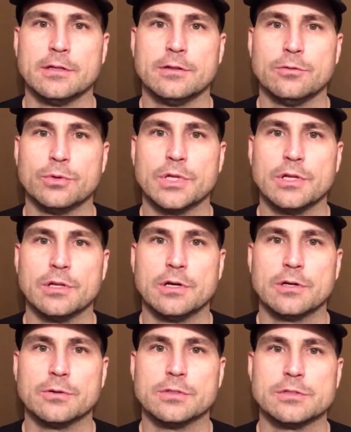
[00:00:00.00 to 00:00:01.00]
the really
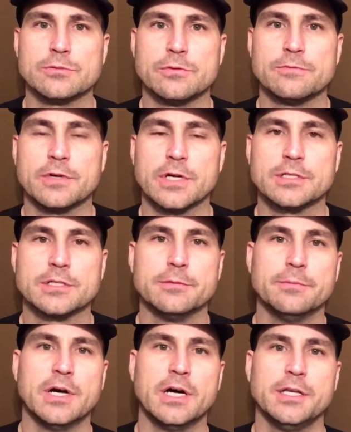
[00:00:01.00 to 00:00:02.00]
long ones. We've got
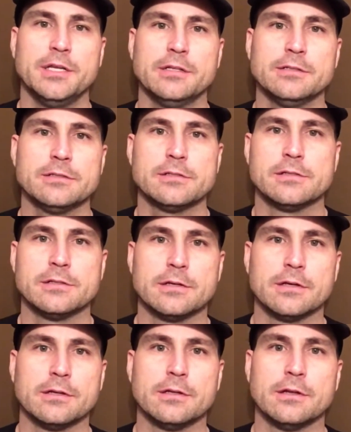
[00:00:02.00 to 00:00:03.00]
some onions
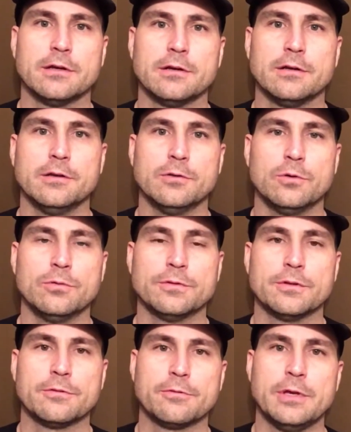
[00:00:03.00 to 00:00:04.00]
that are, you know, over
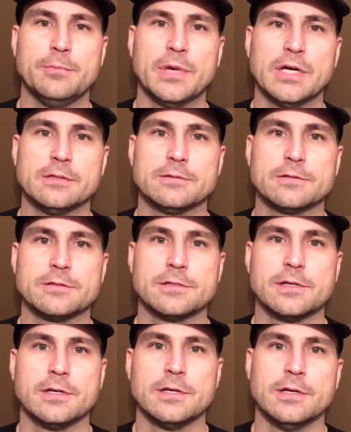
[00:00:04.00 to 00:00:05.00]
three months.
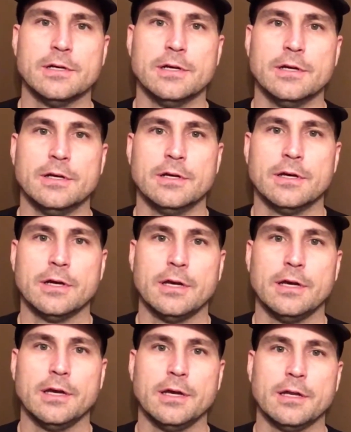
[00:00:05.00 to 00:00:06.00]

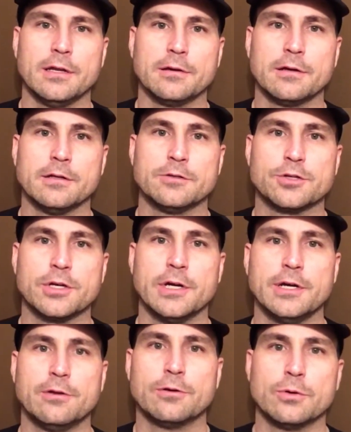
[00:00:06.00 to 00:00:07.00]
And I'm going to
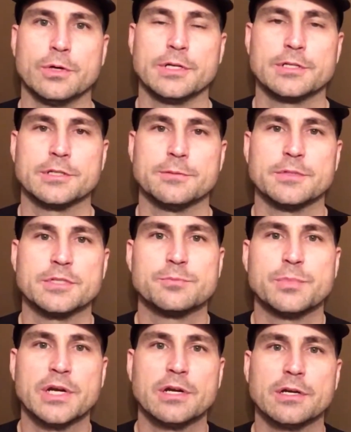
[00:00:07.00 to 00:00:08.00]
try growing some
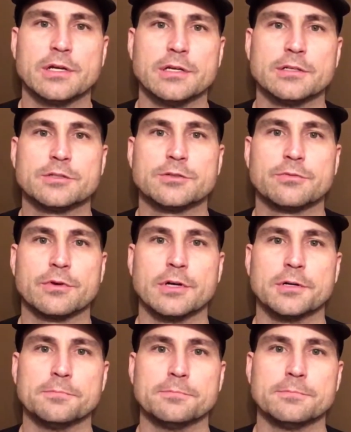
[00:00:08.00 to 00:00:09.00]
asparagus
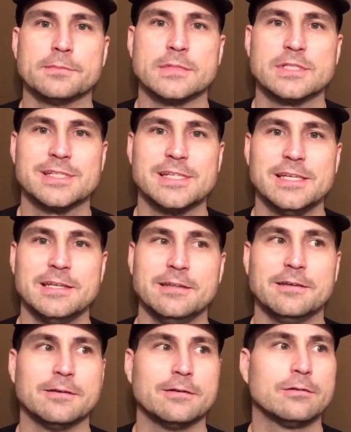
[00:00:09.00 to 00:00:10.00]
from seed,
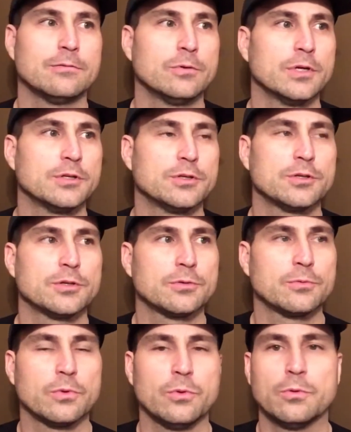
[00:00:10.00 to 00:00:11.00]
which
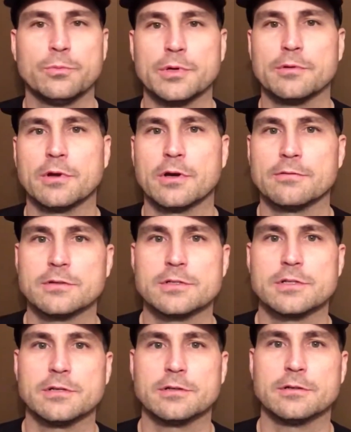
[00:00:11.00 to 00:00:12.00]
we wouldn't be able to
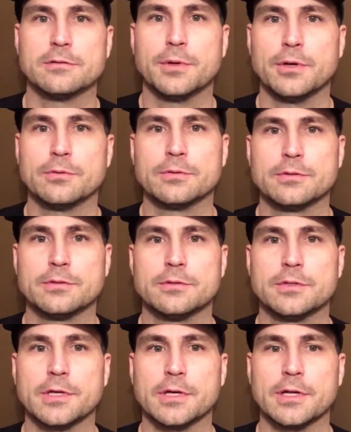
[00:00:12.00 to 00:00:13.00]
harvest till about
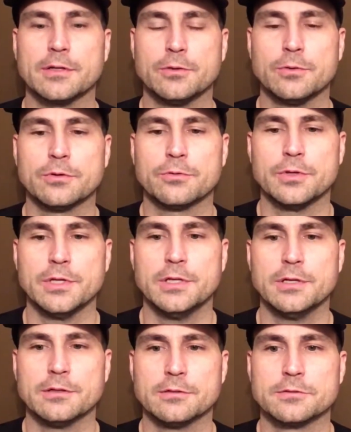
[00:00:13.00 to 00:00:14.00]
uh, two or three
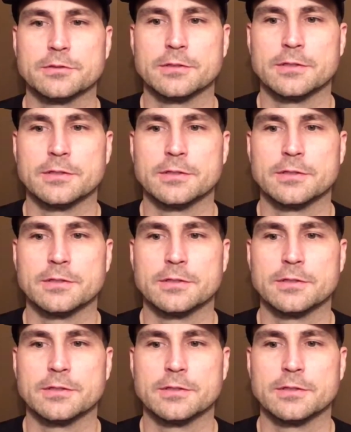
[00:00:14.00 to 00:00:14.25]
years